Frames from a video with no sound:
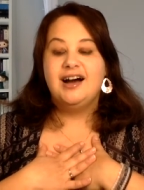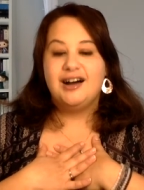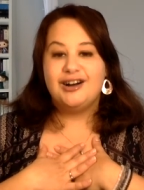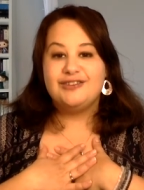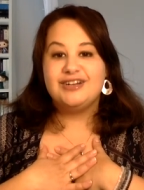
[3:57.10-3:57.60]

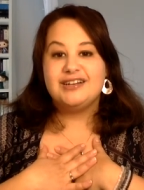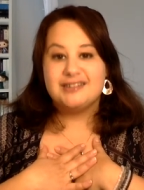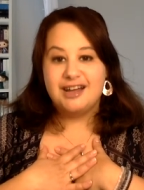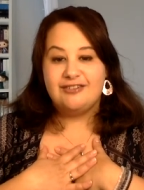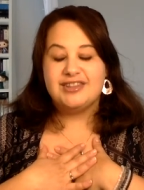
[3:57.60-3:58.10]
of
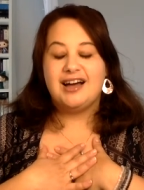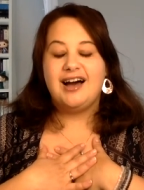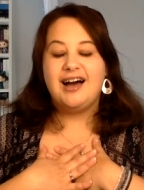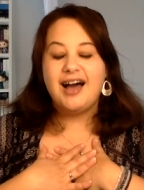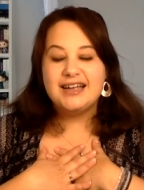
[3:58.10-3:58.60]
love. The
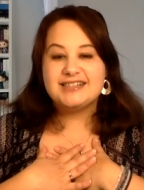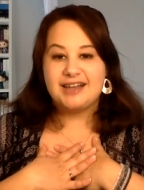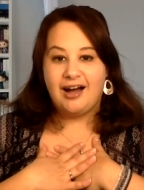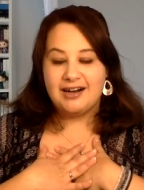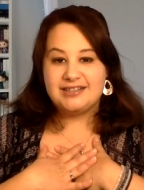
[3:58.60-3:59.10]
highest
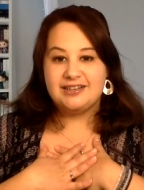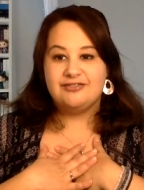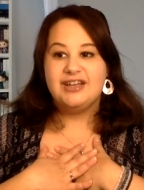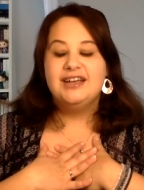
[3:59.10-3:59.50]
octave